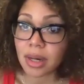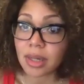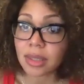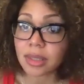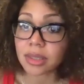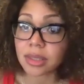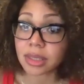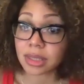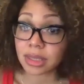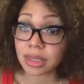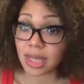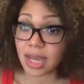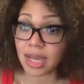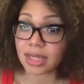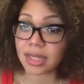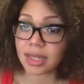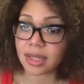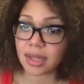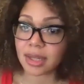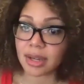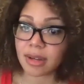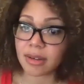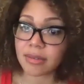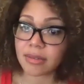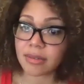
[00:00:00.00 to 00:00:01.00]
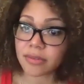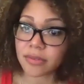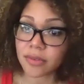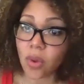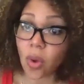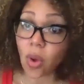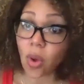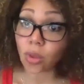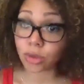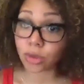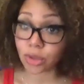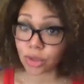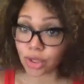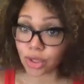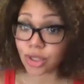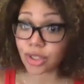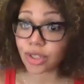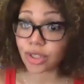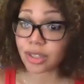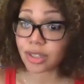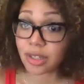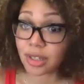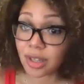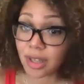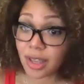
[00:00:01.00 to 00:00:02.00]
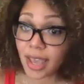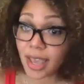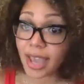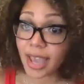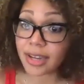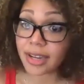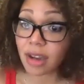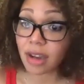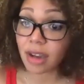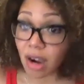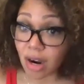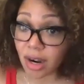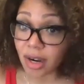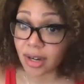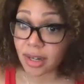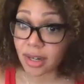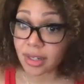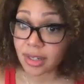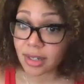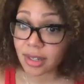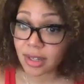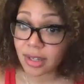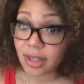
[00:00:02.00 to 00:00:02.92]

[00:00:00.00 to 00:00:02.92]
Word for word: understanding of culture and art